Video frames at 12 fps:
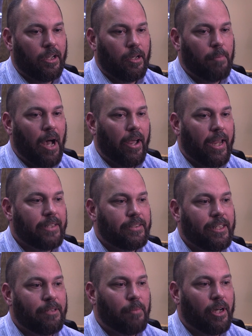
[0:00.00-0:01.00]
About
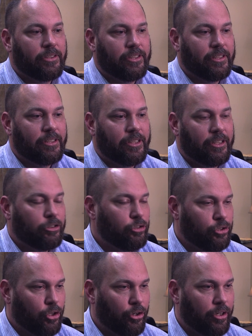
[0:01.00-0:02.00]
18 months into this
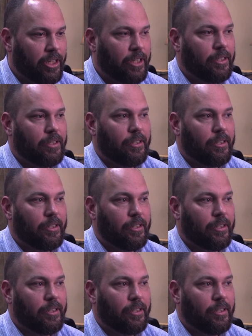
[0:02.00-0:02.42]
journey